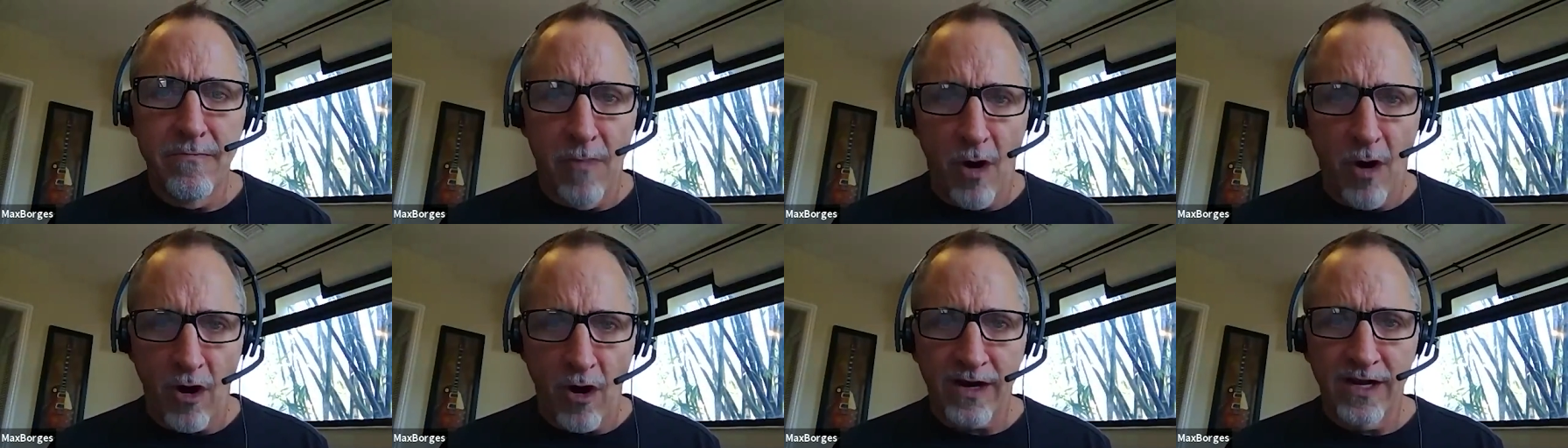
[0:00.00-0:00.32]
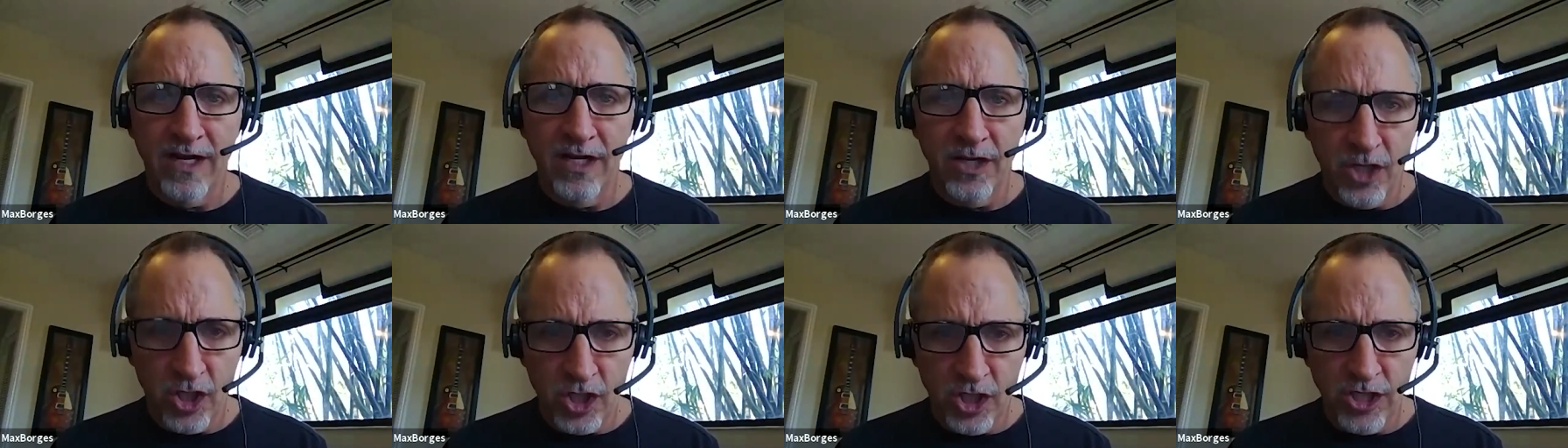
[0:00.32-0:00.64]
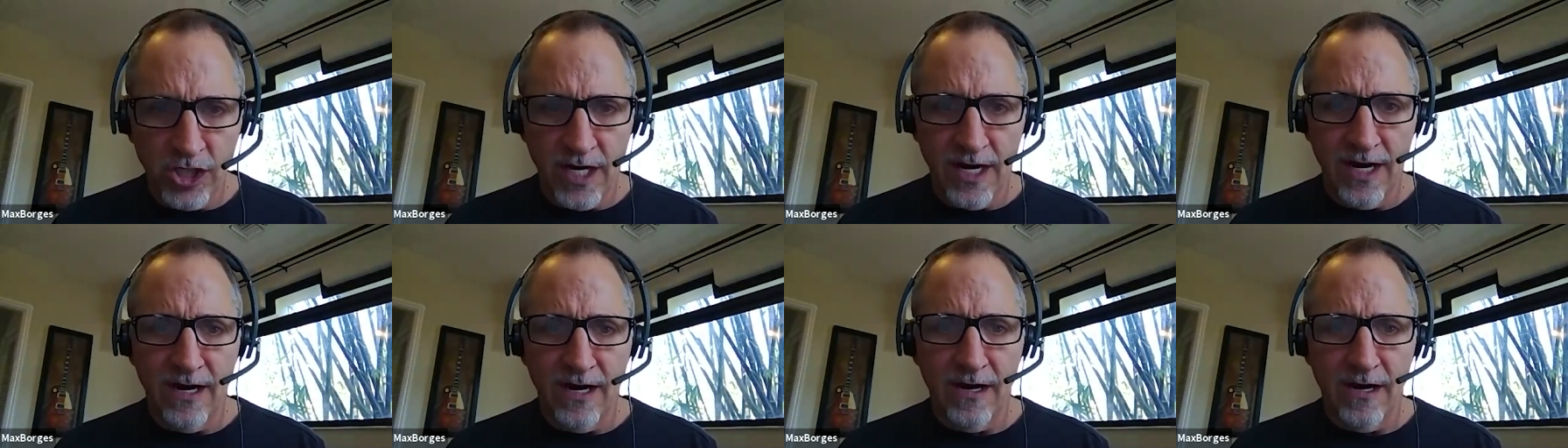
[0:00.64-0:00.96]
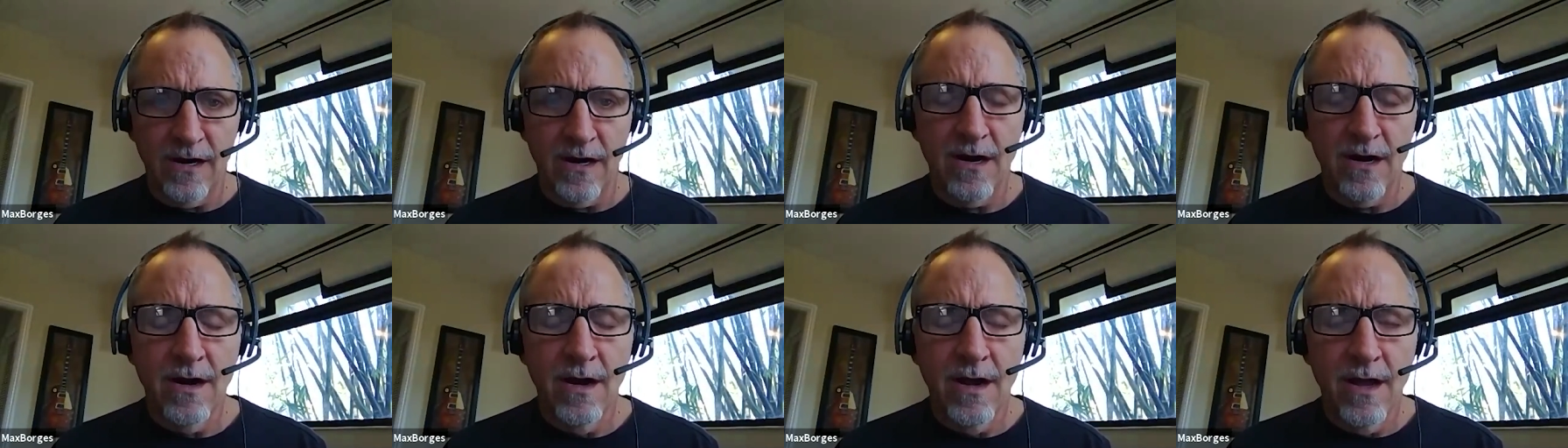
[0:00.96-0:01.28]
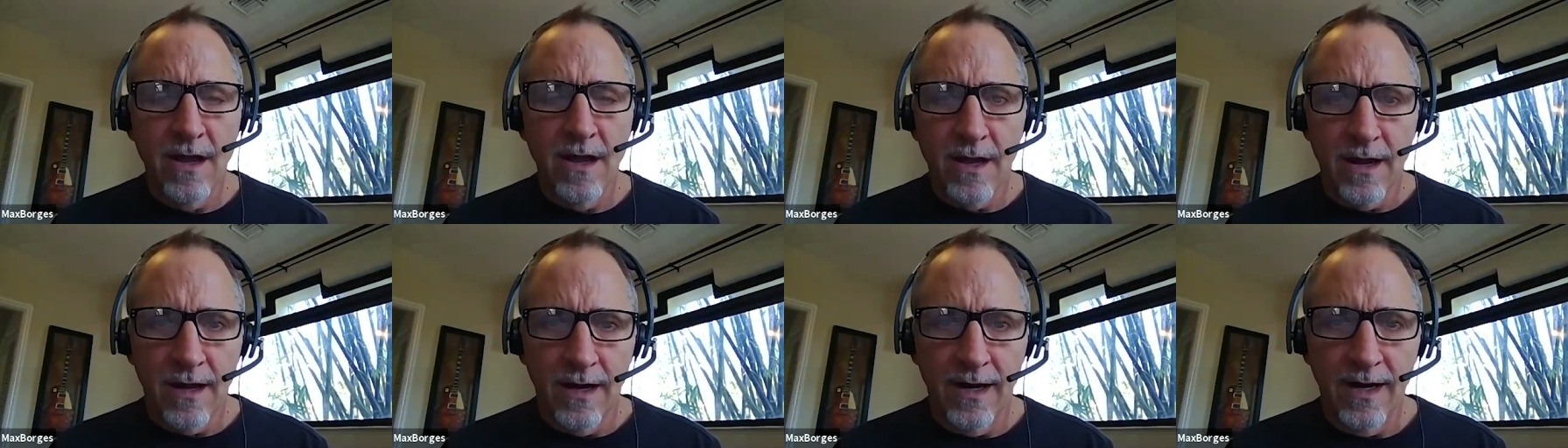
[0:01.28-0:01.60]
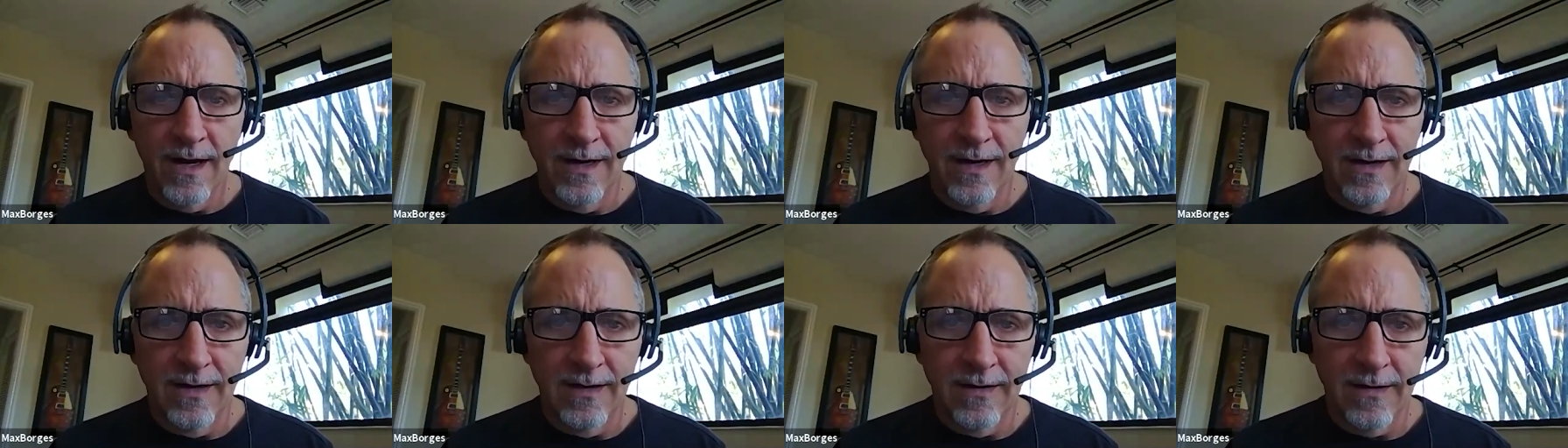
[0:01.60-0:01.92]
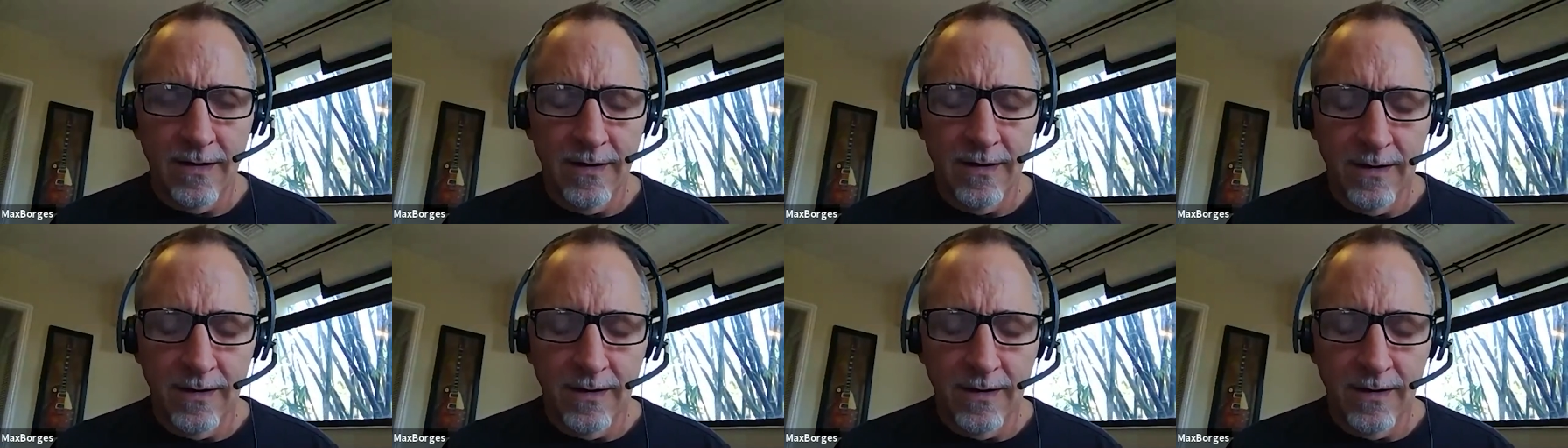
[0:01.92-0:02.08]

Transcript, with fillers: market share uh,